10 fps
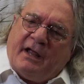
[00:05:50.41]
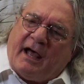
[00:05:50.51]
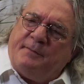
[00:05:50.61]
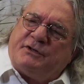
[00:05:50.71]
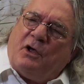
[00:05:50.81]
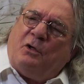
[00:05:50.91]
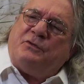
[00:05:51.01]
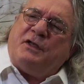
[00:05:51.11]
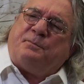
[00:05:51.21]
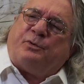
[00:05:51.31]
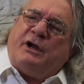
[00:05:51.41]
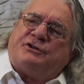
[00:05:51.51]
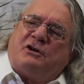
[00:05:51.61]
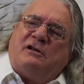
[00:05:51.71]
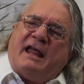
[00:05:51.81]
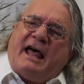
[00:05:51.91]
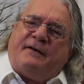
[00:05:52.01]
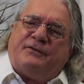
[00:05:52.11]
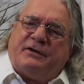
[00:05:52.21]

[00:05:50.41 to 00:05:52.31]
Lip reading: I'm told the preacher laughed,